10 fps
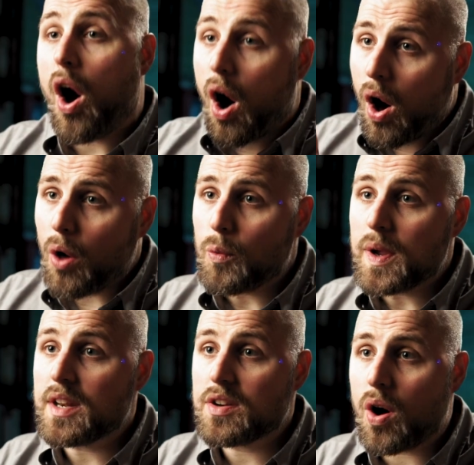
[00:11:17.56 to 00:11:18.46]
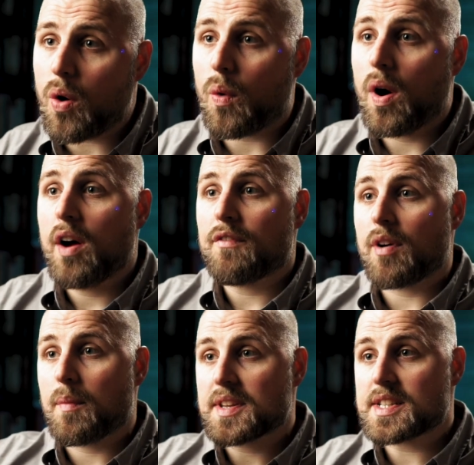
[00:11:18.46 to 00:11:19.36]
All we know
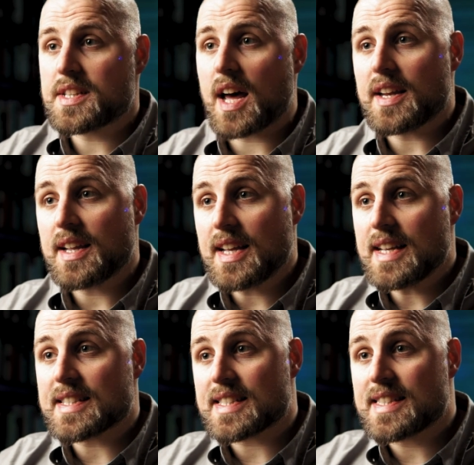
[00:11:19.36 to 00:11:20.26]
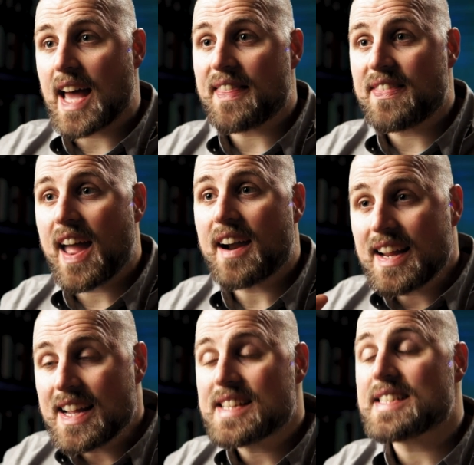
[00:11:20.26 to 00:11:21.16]
from the study is that there
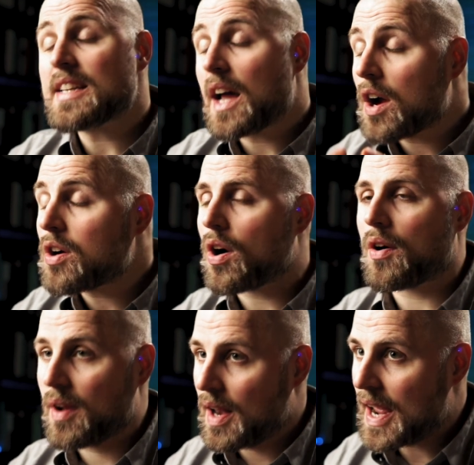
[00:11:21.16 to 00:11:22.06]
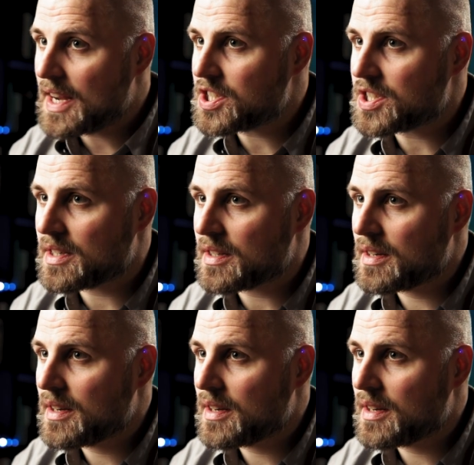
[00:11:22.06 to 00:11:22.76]
is a correlation,